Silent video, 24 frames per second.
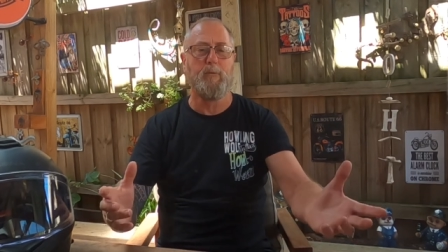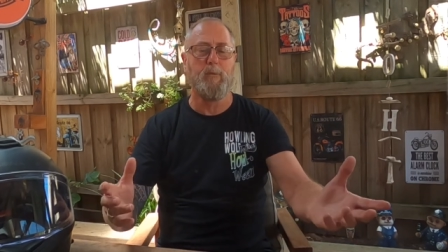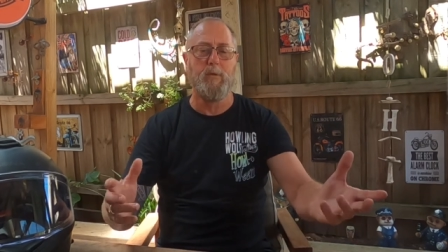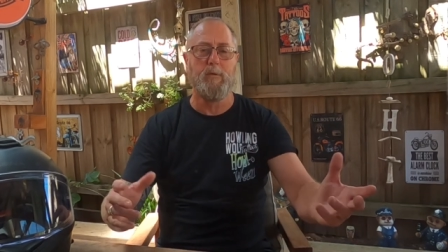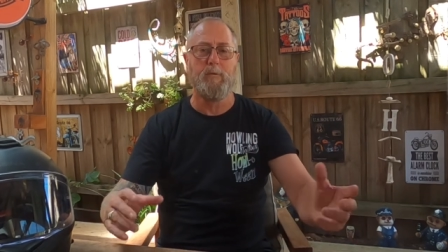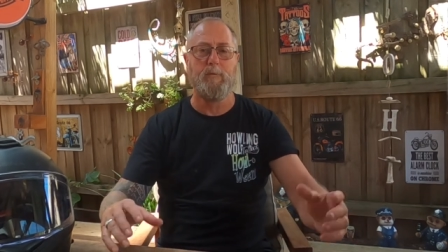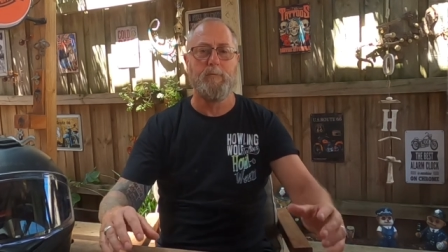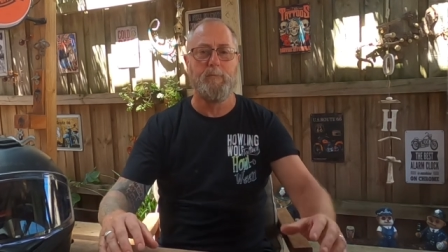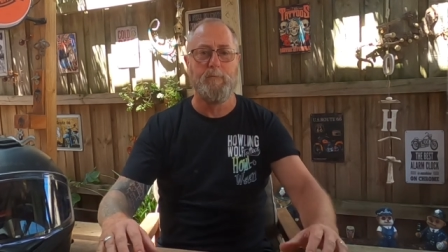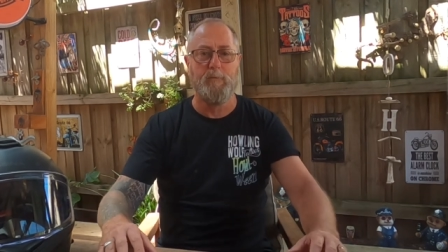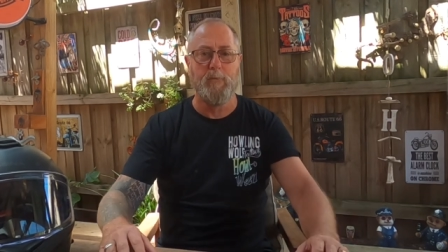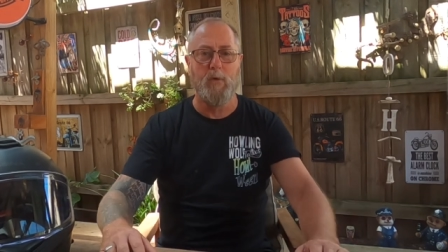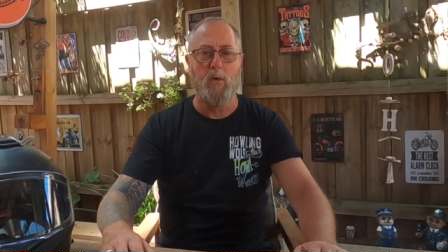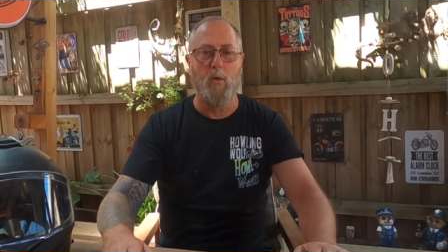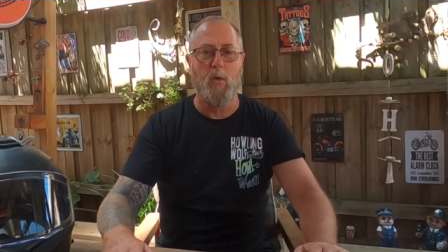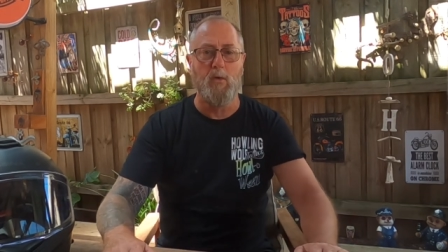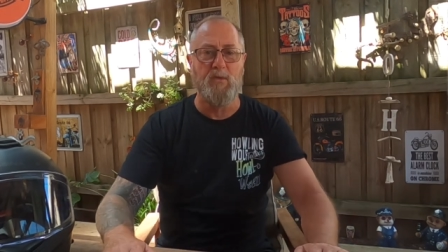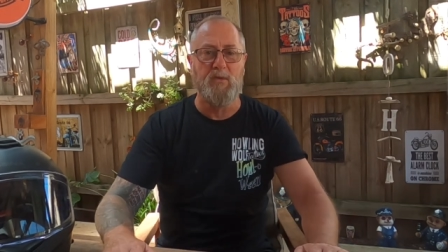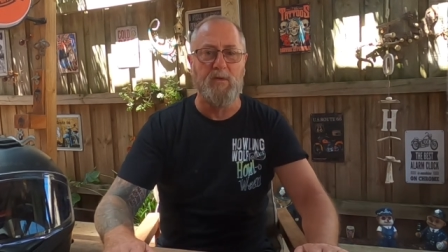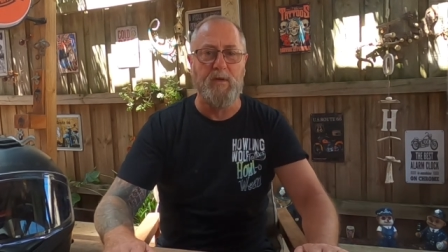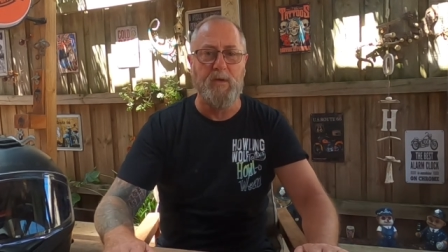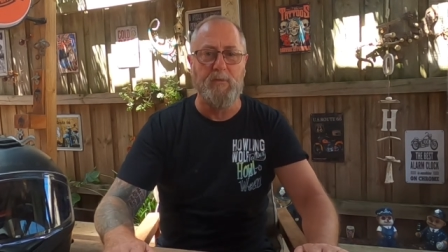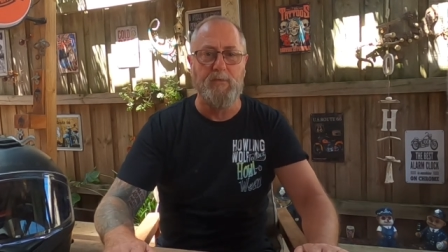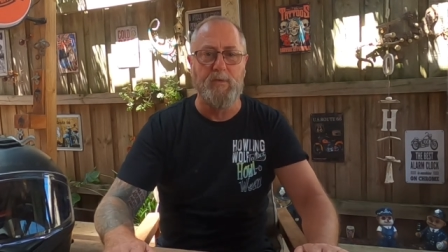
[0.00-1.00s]
well,
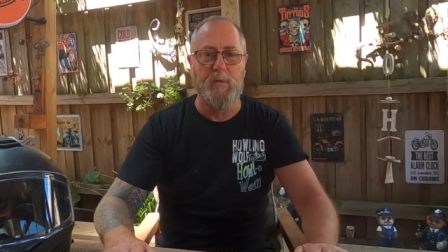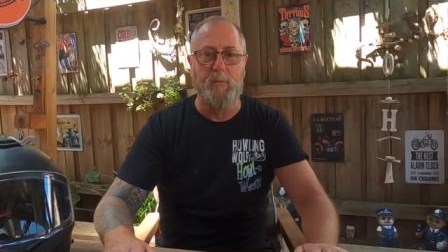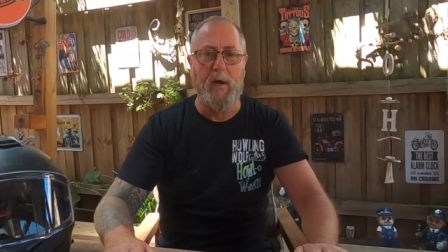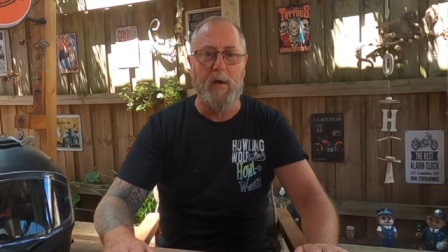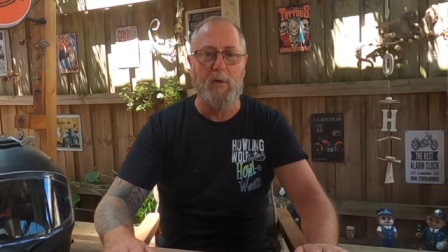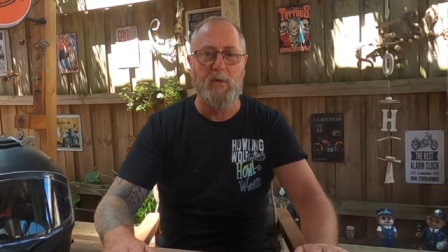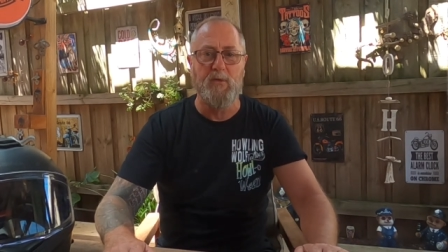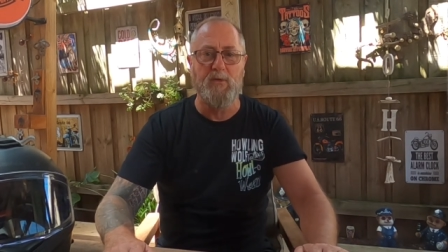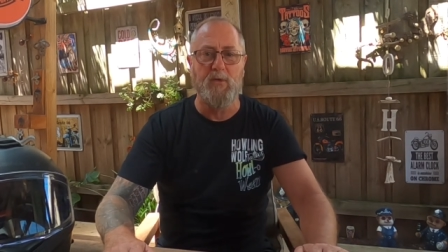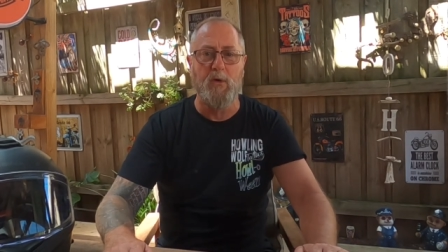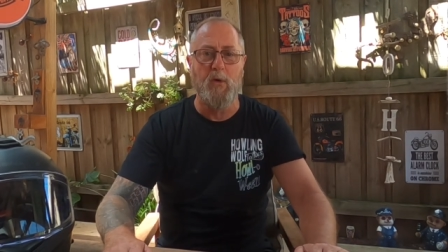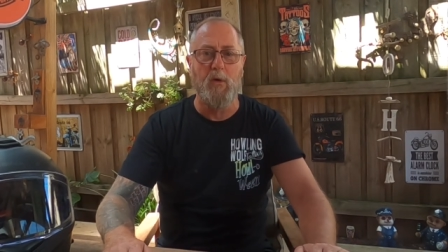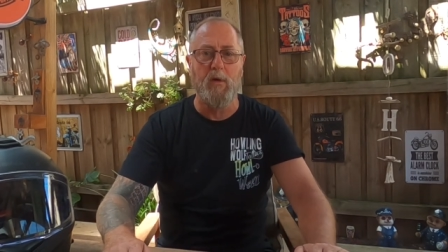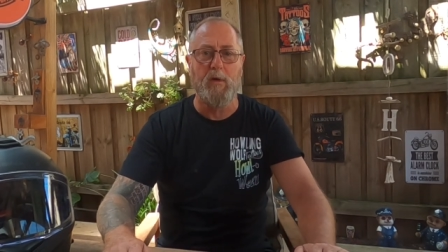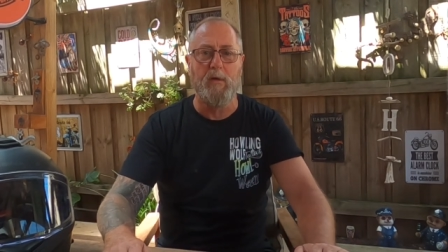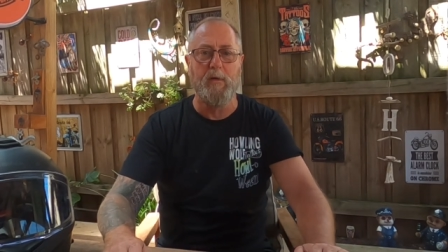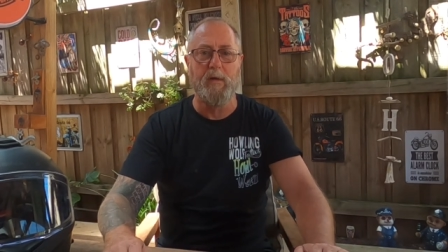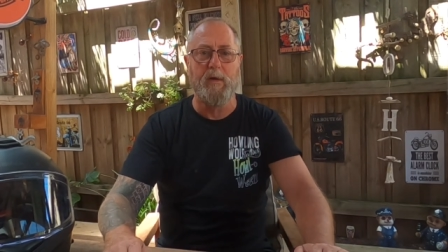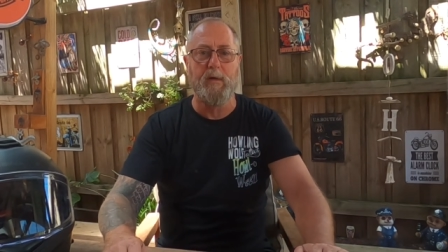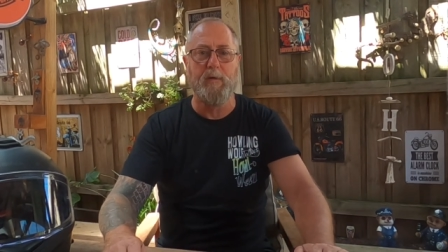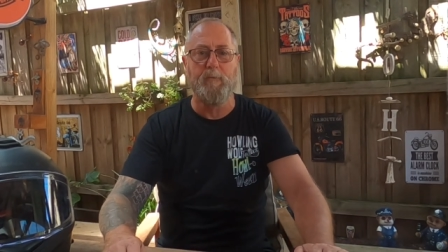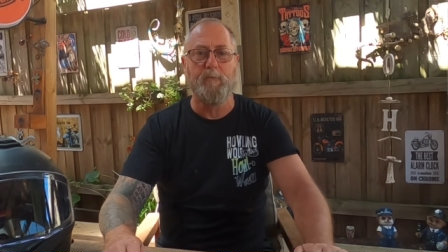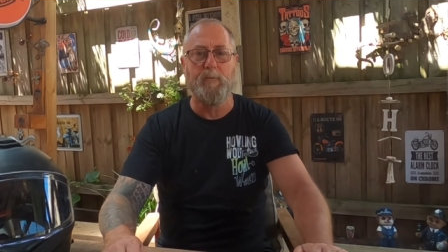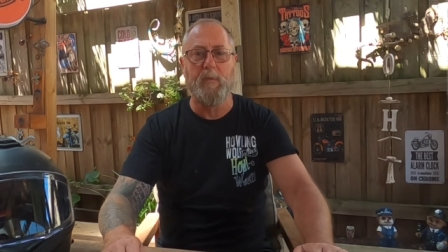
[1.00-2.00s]
God's gift to
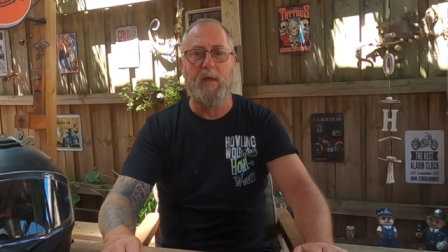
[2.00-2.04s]
motorcycling.